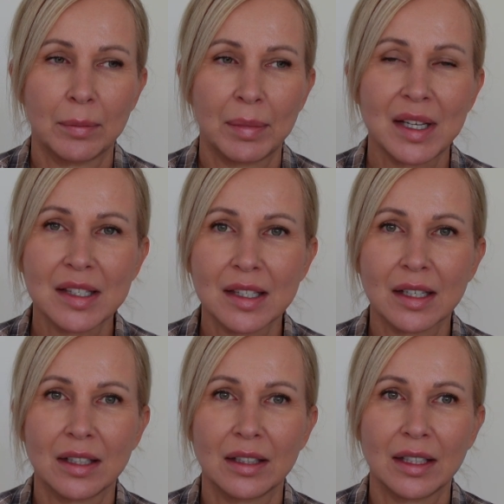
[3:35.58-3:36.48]

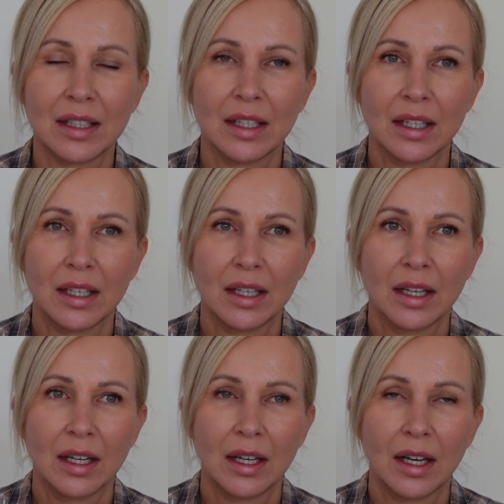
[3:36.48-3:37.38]
basically
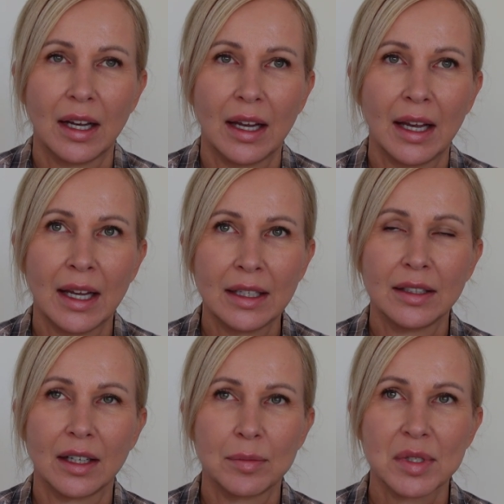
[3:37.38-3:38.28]
end
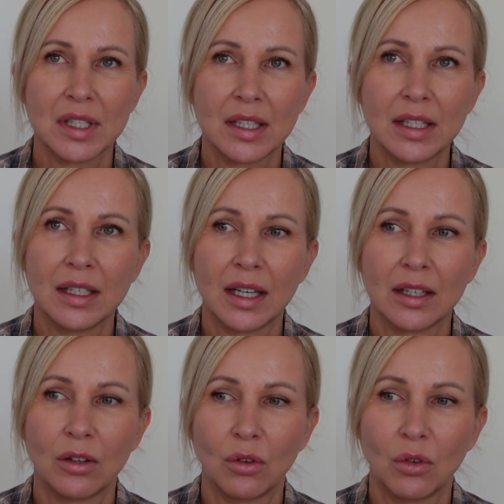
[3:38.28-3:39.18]
up sitting
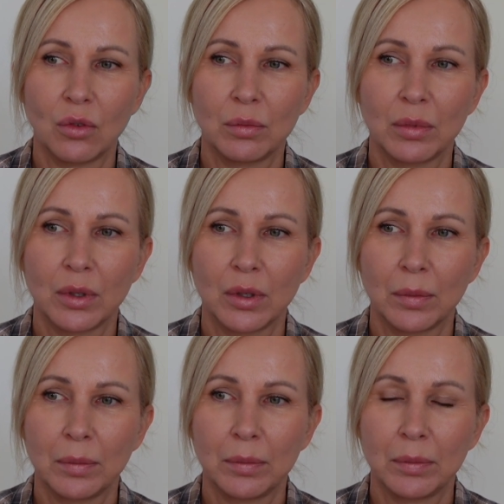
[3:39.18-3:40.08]
at home,
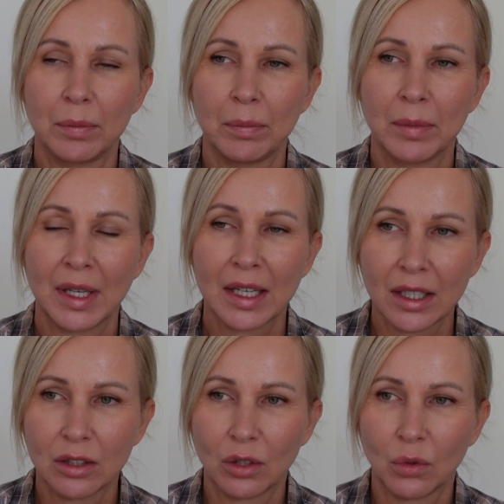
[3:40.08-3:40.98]

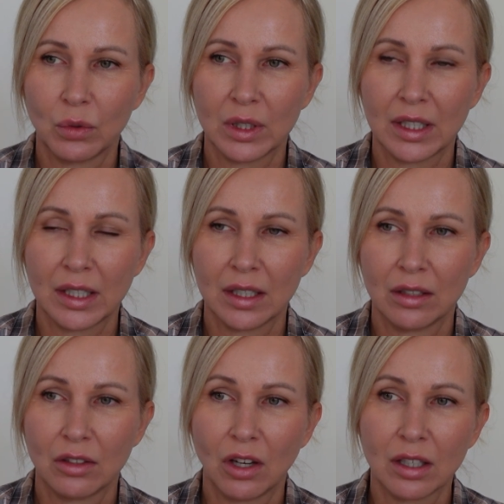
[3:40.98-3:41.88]
getting lonely,
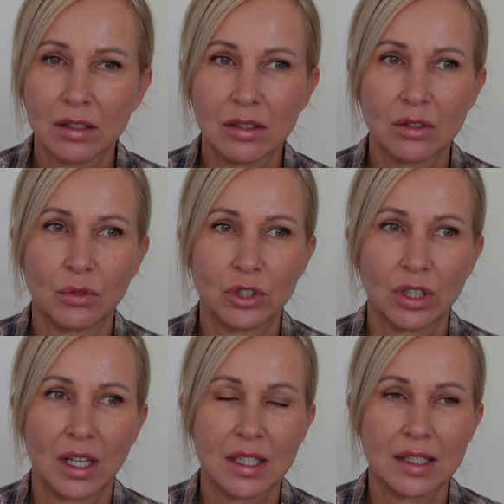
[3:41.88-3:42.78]
not
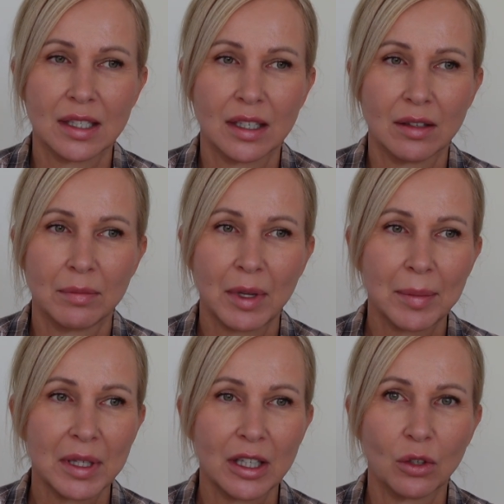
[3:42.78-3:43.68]
socializing.
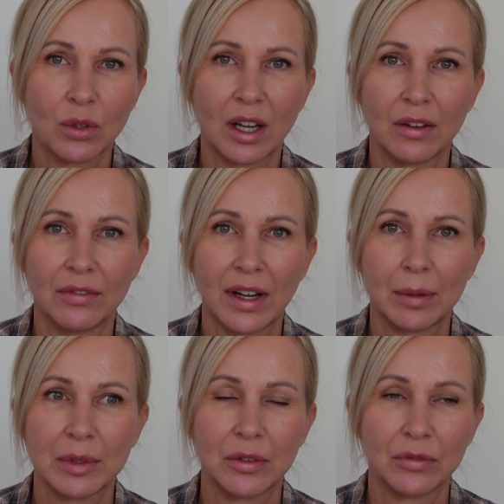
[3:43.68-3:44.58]
Maybe they don't have
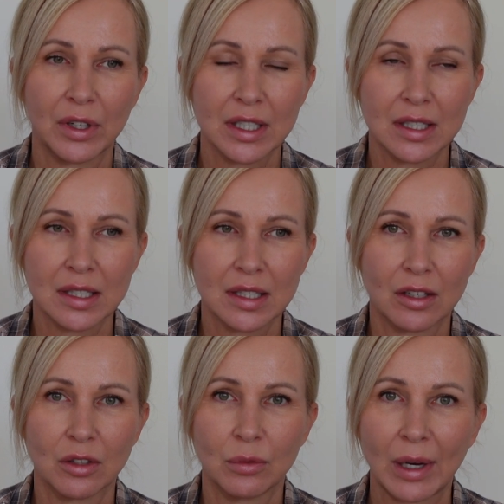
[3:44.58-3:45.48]
family and friends that
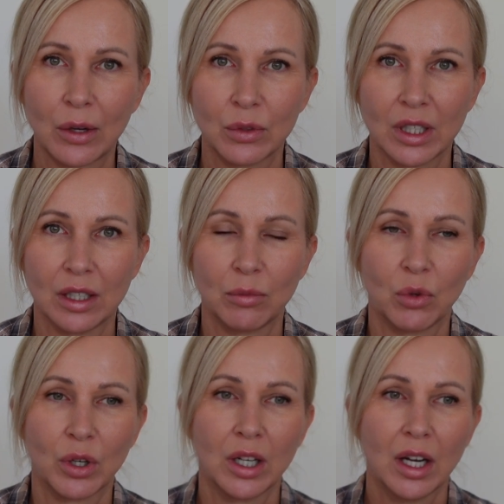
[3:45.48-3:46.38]
are around
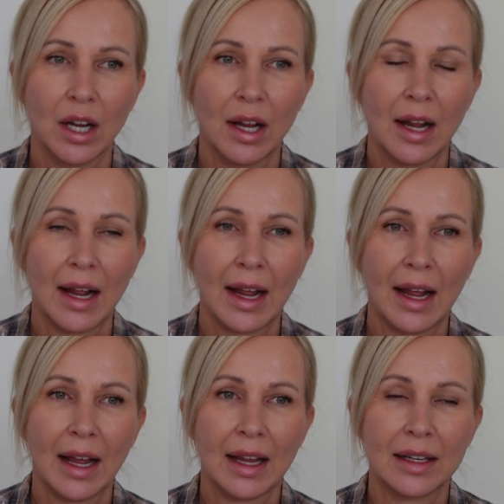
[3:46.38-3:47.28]
anymore.
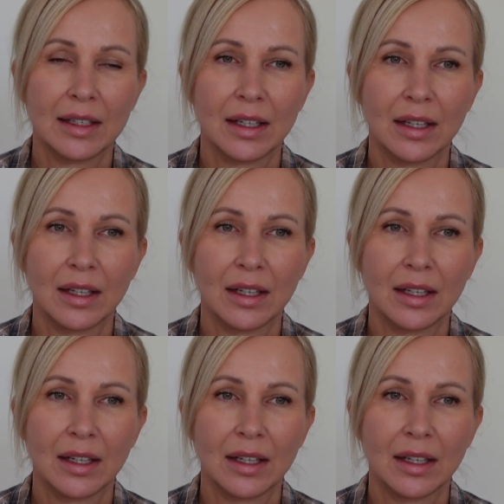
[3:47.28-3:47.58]
And